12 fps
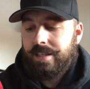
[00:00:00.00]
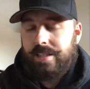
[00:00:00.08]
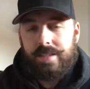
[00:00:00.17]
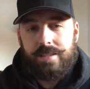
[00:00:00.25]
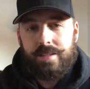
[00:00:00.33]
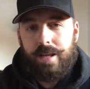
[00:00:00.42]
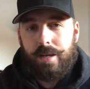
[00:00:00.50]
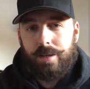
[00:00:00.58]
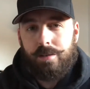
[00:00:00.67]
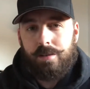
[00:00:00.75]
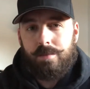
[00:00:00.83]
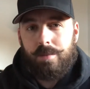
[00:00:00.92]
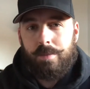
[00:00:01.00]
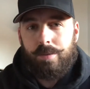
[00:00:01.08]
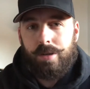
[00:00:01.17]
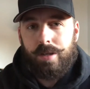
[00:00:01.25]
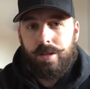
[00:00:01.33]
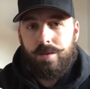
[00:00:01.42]
is not good to be
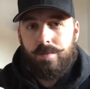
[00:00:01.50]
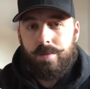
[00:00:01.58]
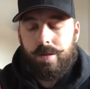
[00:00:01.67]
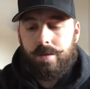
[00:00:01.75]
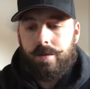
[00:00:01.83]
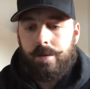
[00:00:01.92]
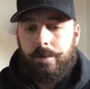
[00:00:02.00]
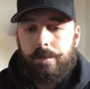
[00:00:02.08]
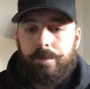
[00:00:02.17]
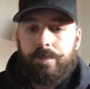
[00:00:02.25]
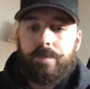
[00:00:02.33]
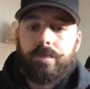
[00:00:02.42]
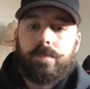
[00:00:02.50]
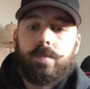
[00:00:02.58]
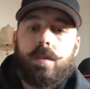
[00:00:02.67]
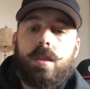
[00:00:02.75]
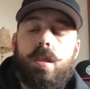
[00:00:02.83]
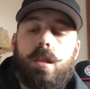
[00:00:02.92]
putting in your beard.
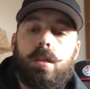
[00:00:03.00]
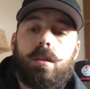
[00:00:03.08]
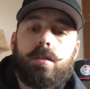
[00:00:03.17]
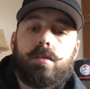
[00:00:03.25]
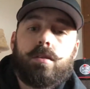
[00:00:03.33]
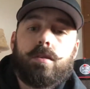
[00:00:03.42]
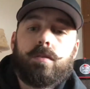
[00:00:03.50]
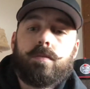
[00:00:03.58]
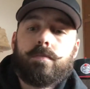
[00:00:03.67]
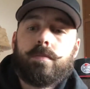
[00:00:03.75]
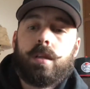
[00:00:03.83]
So,